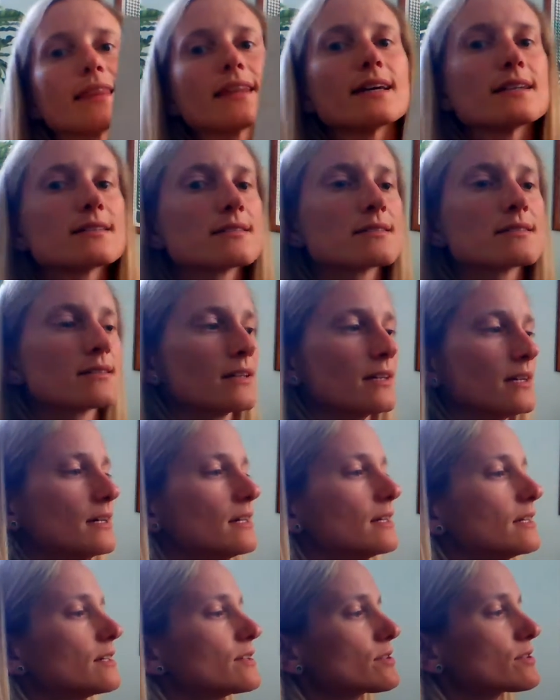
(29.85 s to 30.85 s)
this.
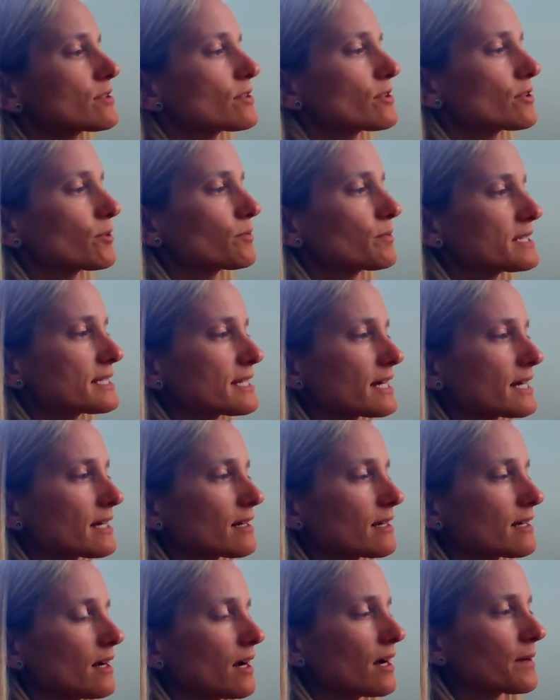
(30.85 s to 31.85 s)
So you'll be
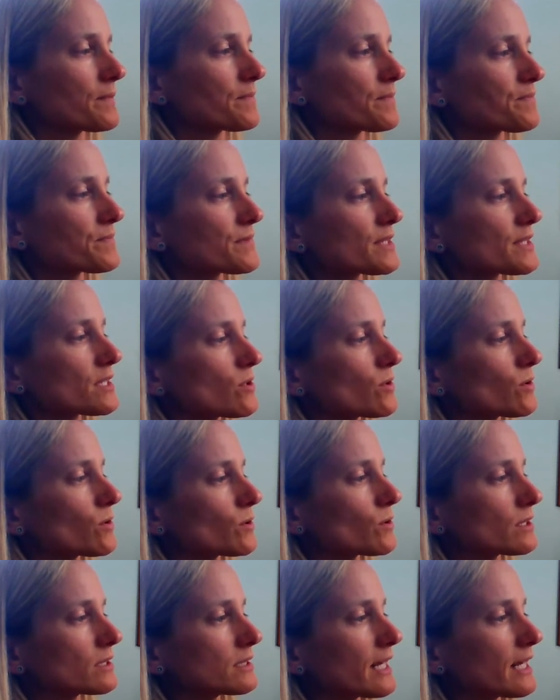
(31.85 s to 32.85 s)

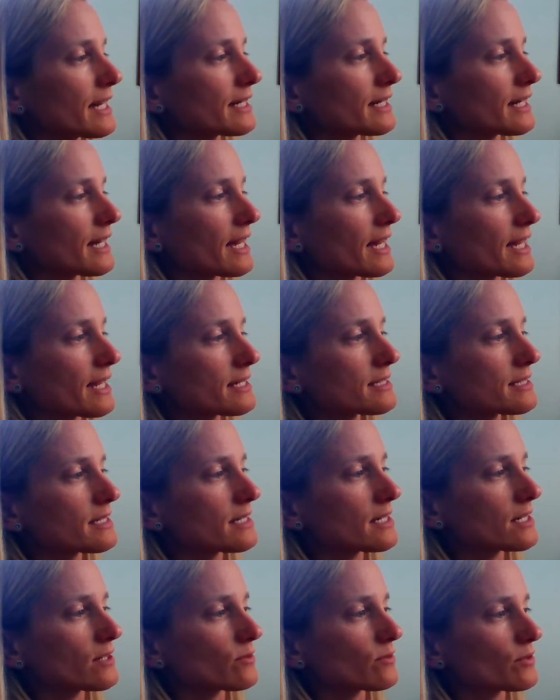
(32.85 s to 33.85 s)
told let x
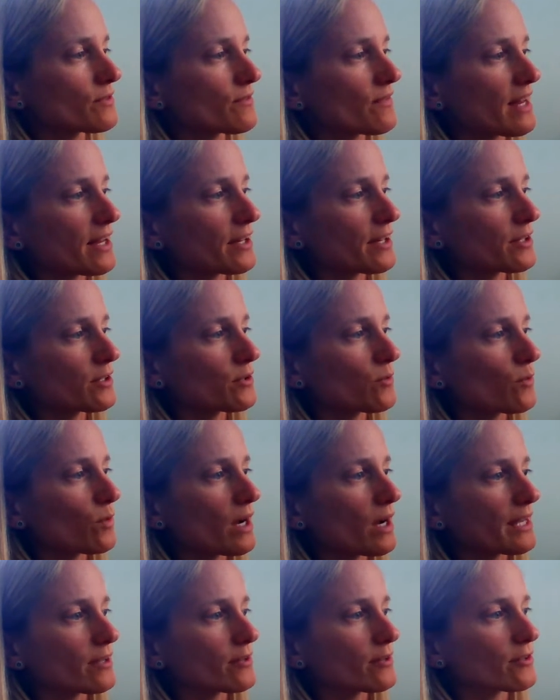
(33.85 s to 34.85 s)
equal a value,
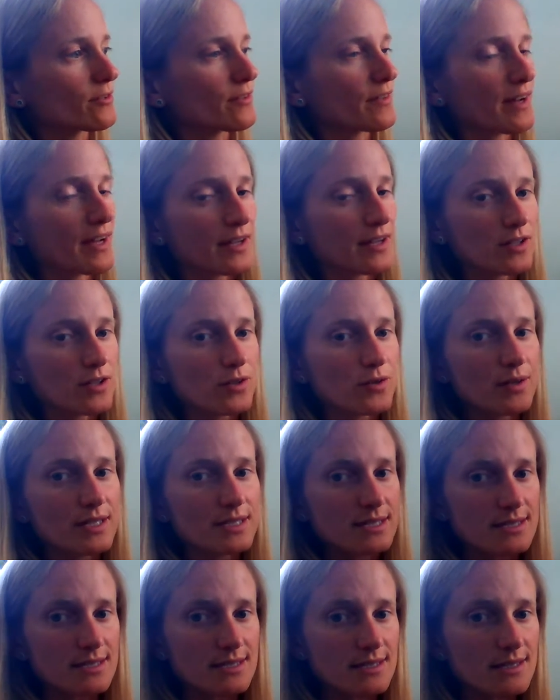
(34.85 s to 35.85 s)
y equal a value,
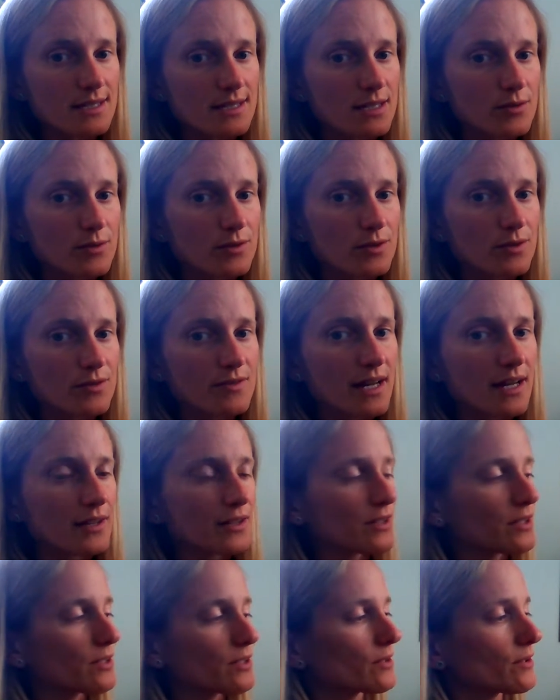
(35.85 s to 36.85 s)
and z equal a
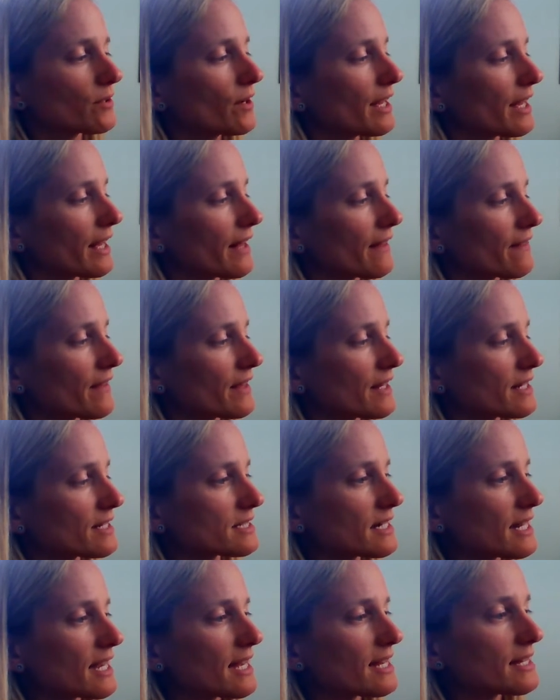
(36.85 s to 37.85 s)
value, and then it's
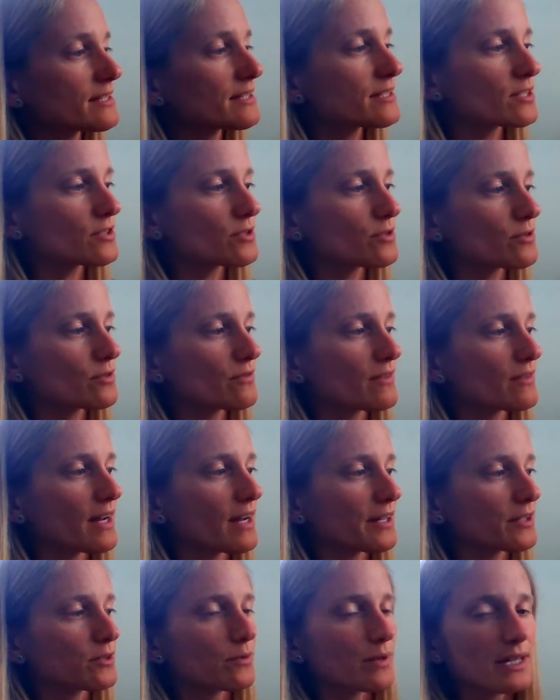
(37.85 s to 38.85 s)
going to ask you to
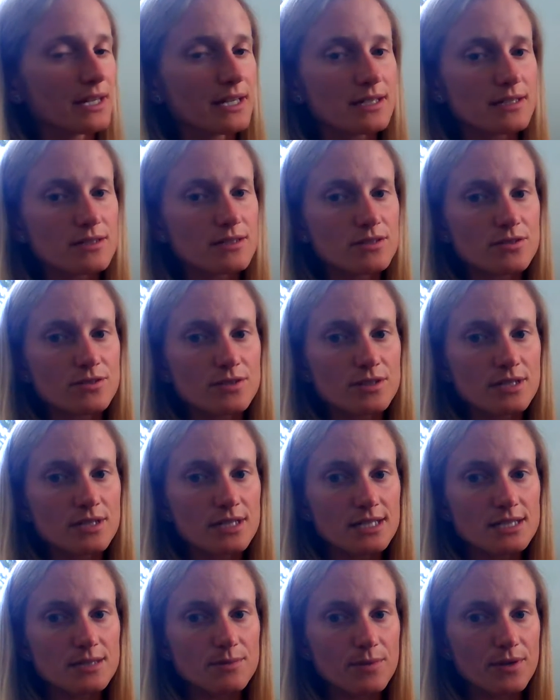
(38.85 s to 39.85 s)
evaluate a certain
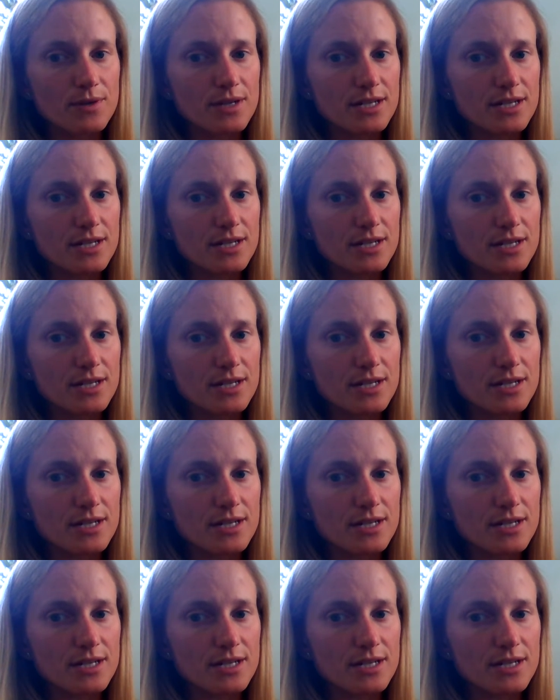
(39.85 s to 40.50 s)
expression.